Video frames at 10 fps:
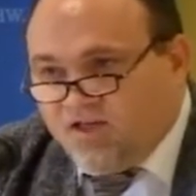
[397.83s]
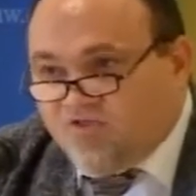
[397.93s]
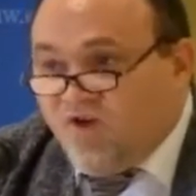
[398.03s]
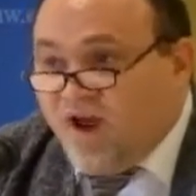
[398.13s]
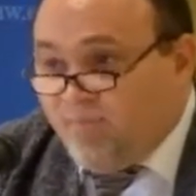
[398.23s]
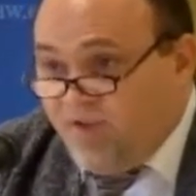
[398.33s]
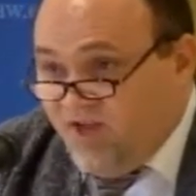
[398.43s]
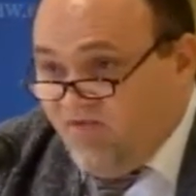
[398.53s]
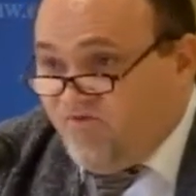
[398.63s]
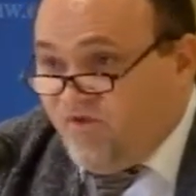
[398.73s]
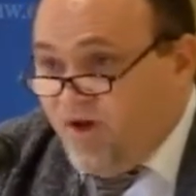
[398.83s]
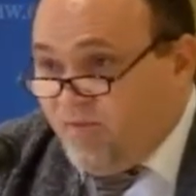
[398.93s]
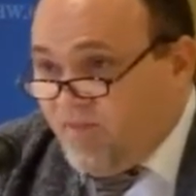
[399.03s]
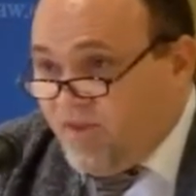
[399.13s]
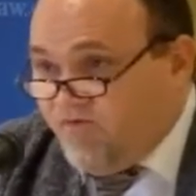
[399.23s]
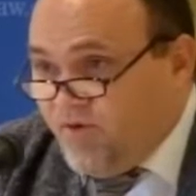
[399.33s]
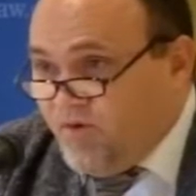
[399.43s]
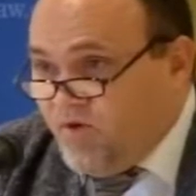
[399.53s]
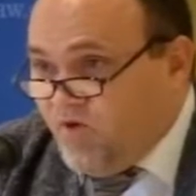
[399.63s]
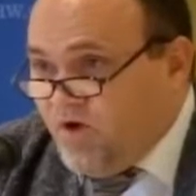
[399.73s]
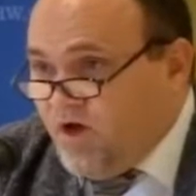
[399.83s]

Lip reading: extrapolate from the